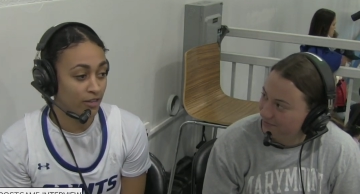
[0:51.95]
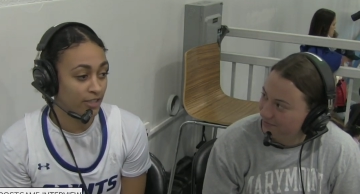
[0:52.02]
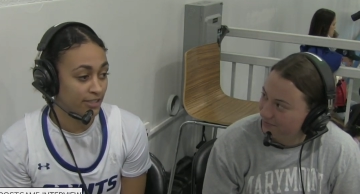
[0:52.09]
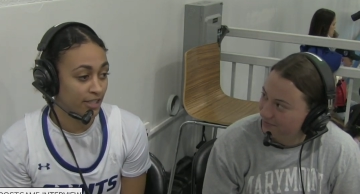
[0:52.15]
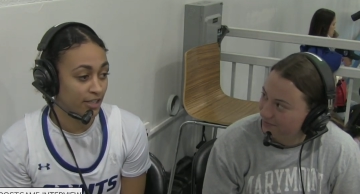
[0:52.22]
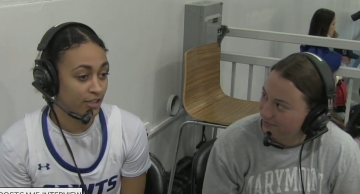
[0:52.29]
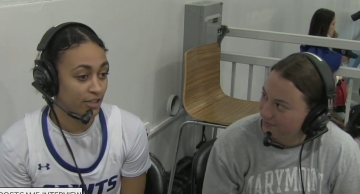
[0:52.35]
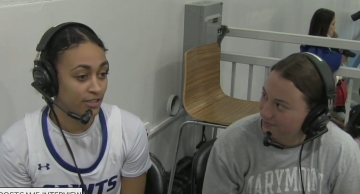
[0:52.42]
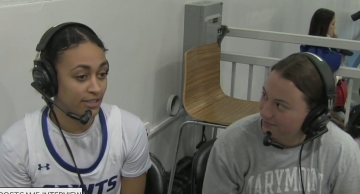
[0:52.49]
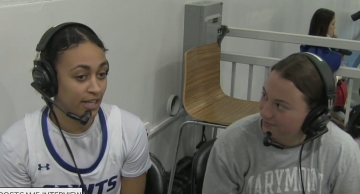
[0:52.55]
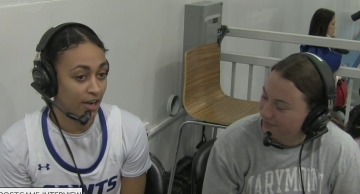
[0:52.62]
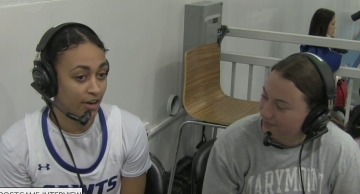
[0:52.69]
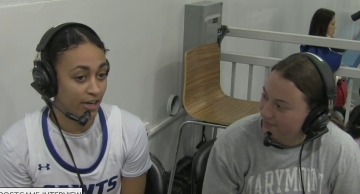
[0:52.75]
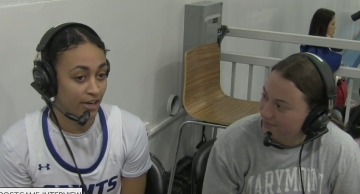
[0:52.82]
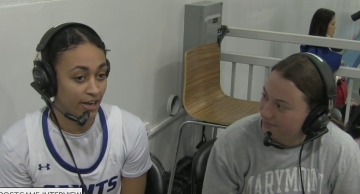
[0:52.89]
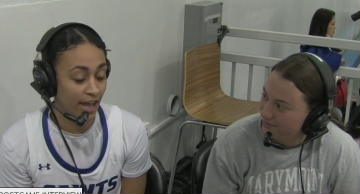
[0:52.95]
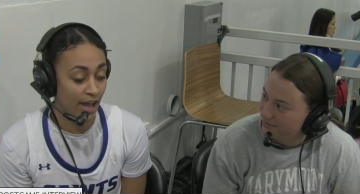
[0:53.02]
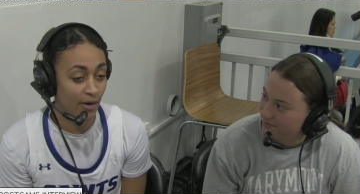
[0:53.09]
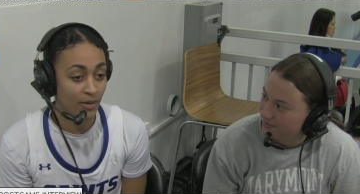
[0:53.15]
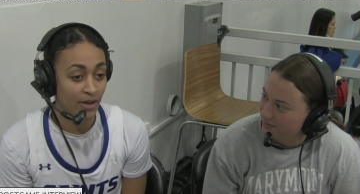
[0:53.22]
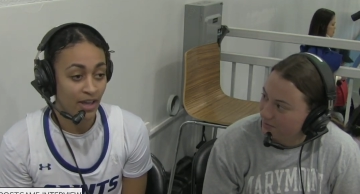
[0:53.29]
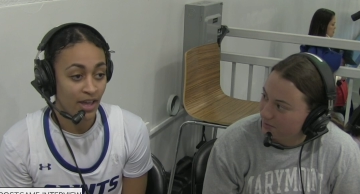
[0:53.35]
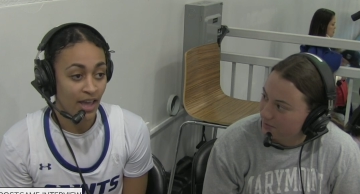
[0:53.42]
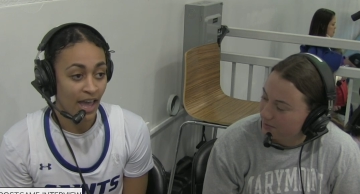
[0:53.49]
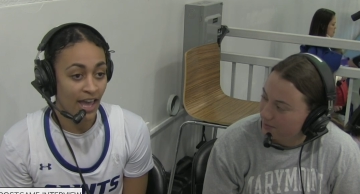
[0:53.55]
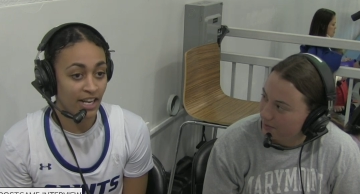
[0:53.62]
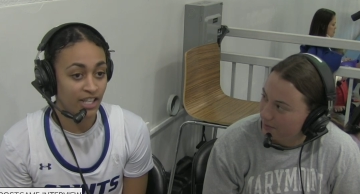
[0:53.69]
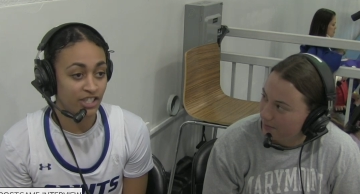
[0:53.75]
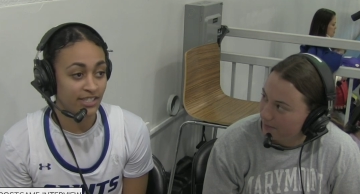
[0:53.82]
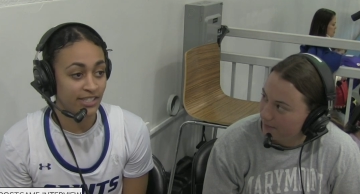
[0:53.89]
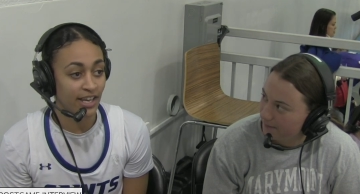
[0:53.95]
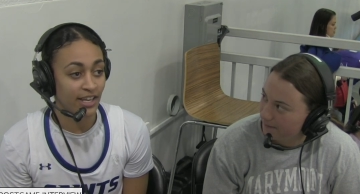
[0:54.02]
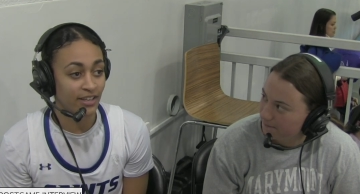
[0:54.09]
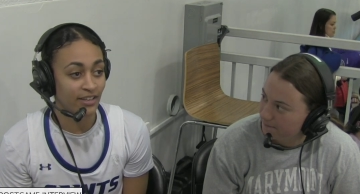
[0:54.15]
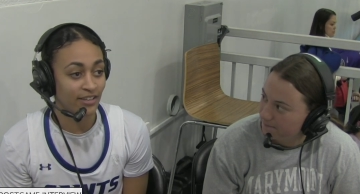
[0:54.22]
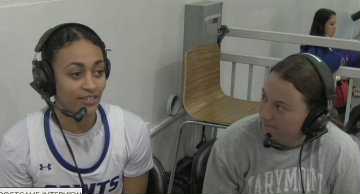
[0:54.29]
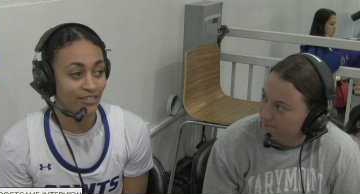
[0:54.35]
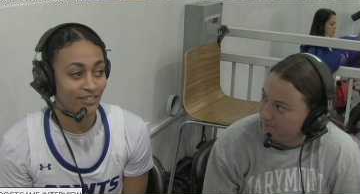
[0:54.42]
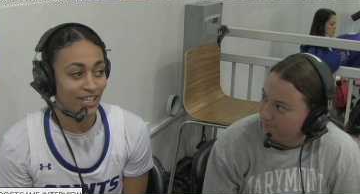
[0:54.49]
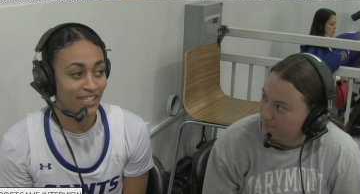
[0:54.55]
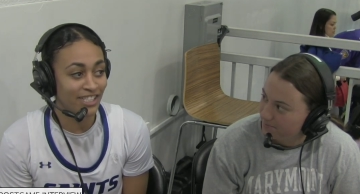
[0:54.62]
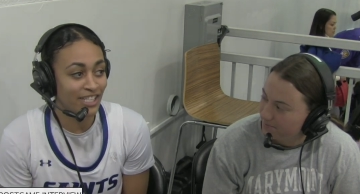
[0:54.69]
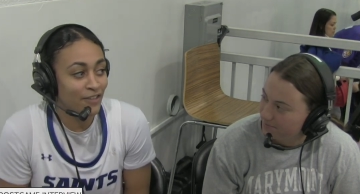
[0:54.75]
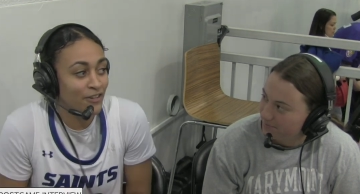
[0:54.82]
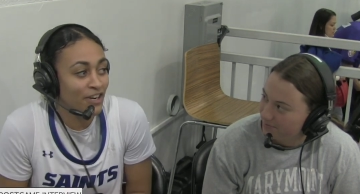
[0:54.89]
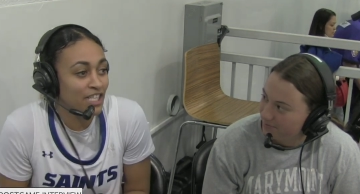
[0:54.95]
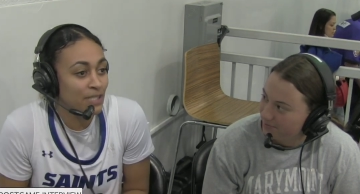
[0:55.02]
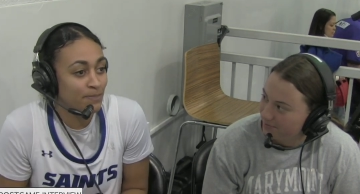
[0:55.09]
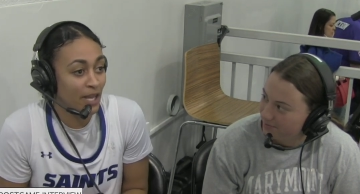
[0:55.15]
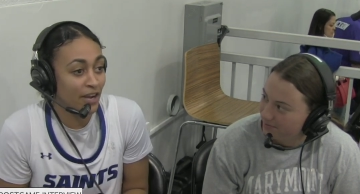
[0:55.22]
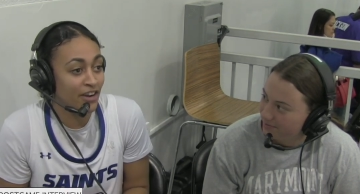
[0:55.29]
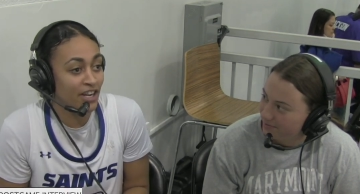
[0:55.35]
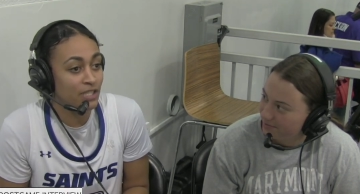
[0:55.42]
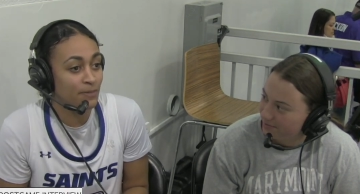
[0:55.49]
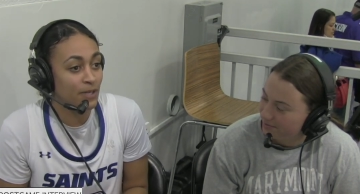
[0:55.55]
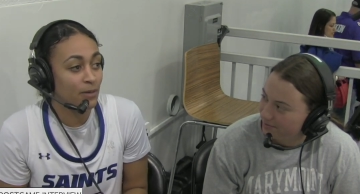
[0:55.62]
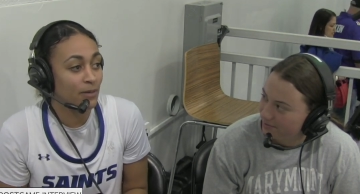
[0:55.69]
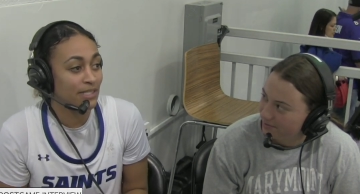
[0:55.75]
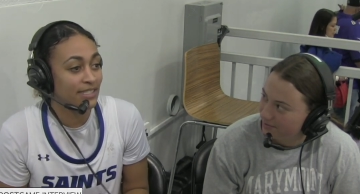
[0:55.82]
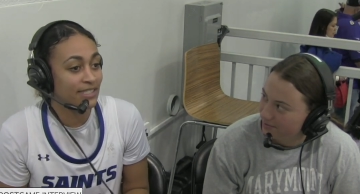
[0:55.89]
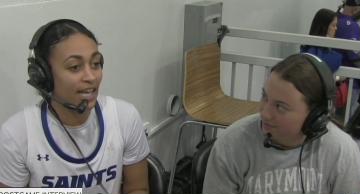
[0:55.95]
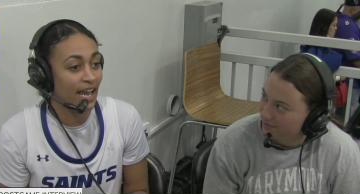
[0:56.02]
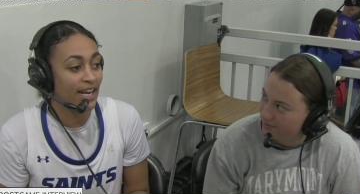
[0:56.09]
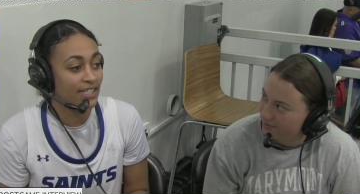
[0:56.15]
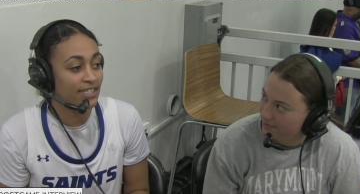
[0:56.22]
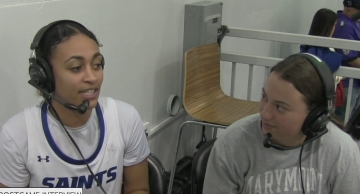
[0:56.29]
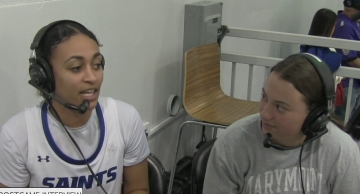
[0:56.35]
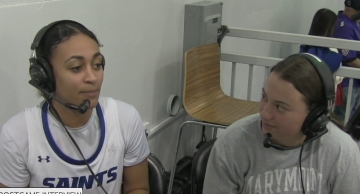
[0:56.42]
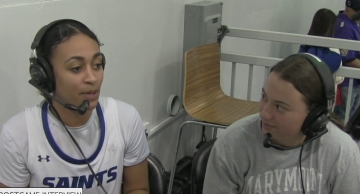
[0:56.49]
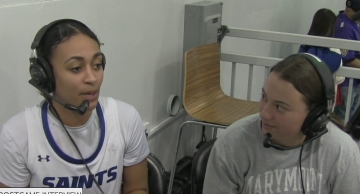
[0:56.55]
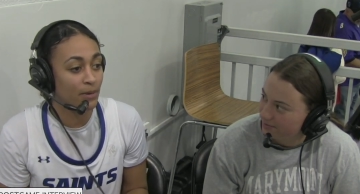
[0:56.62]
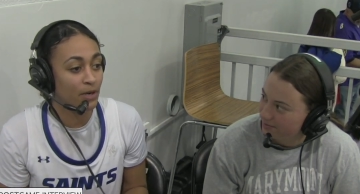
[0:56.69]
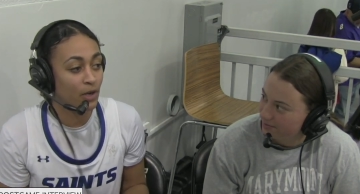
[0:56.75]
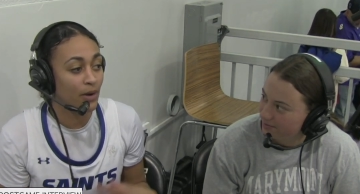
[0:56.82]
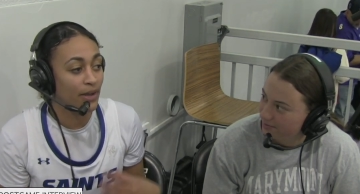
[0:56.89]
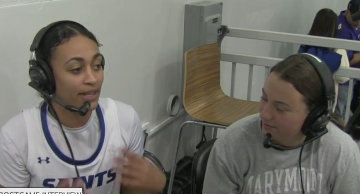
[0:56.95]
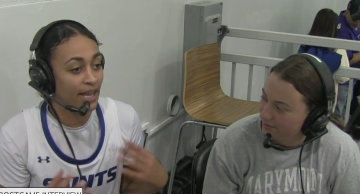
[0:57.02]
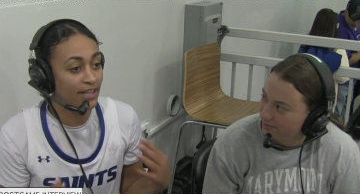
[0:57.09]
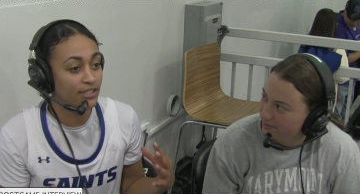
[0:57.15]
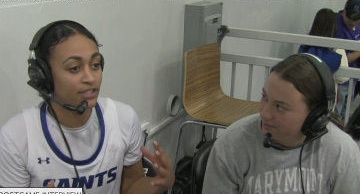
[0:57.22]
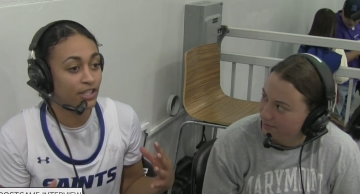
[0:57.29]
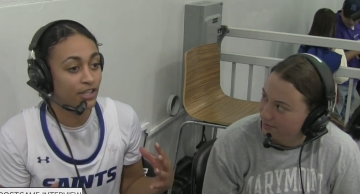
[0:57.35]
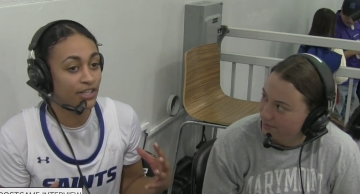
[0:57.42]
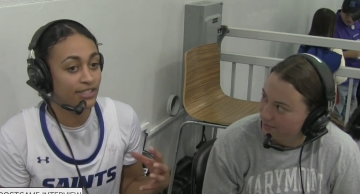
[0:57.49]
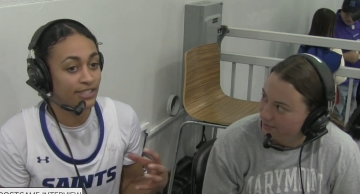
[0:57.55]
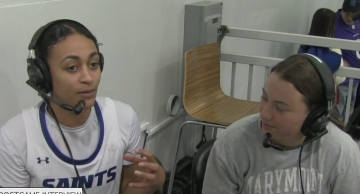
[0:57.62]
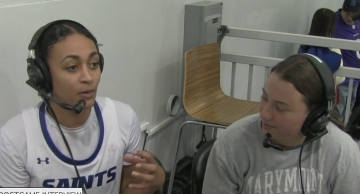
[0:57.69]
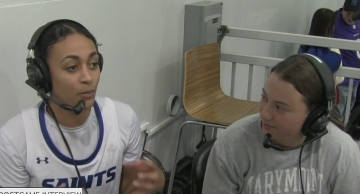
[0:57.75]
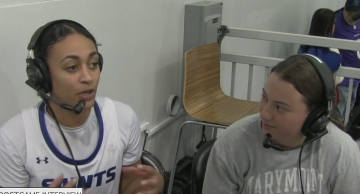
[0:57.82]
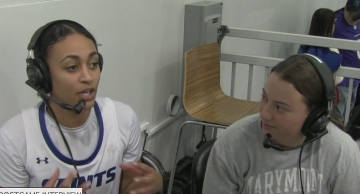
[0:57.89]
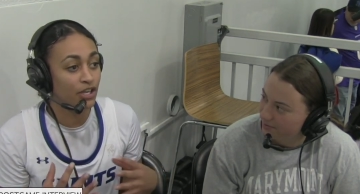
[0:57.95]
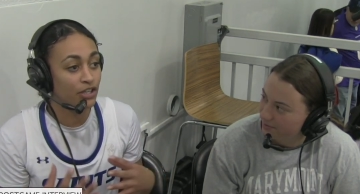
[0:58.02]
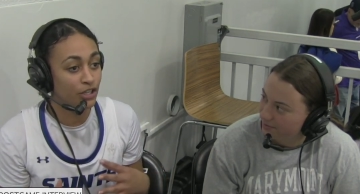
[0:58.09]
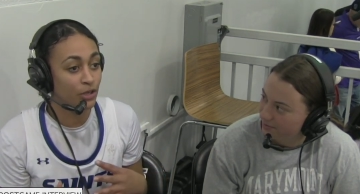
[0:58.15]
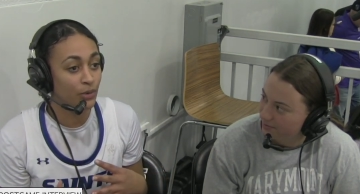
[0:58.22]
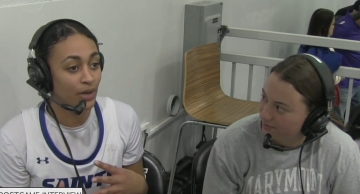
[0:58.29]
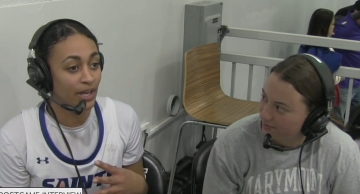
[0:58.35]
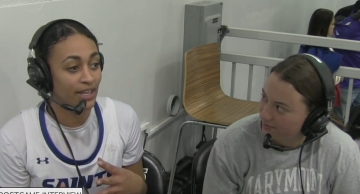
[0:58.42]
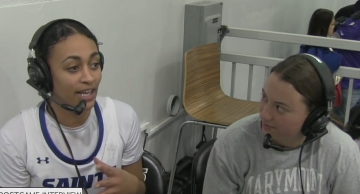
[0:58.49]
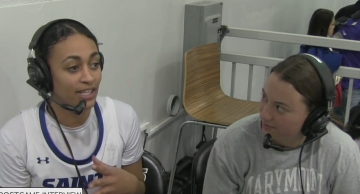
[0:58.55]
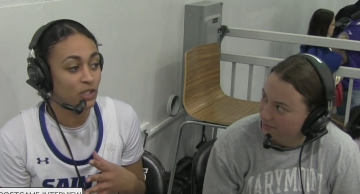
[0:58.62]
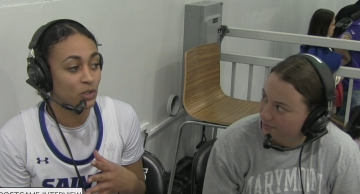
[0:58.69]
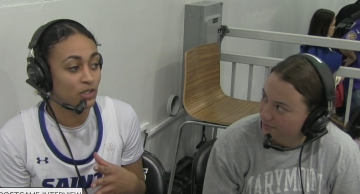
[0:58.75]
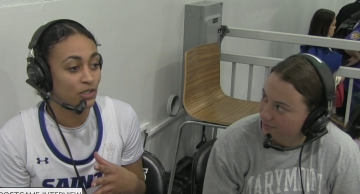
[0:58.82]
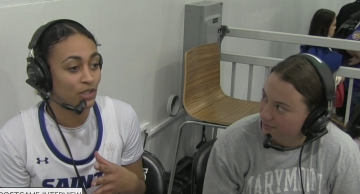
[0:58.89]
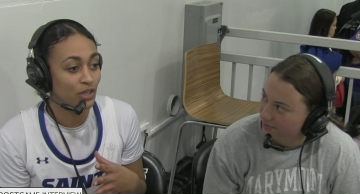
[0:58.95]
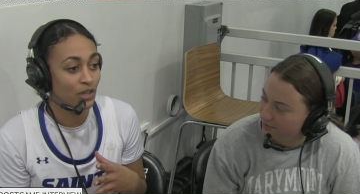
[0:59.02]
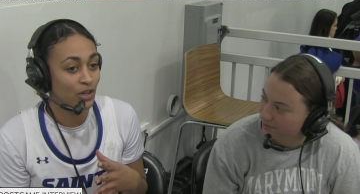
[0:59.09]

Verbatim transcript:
Speaker 1: the seniors that are here now. And it's just like it's a different experience, but it was exciting to like be able to go against her and see what we could do against